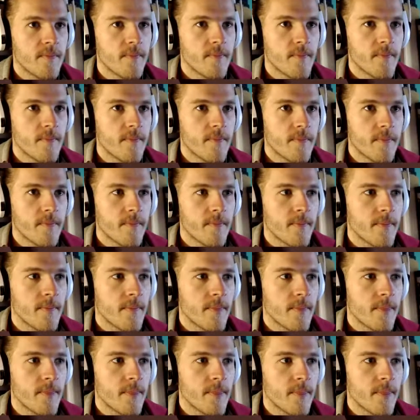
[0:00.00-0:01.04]

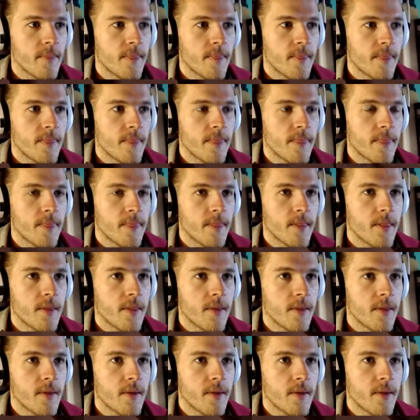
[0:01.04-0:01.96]
[no speech]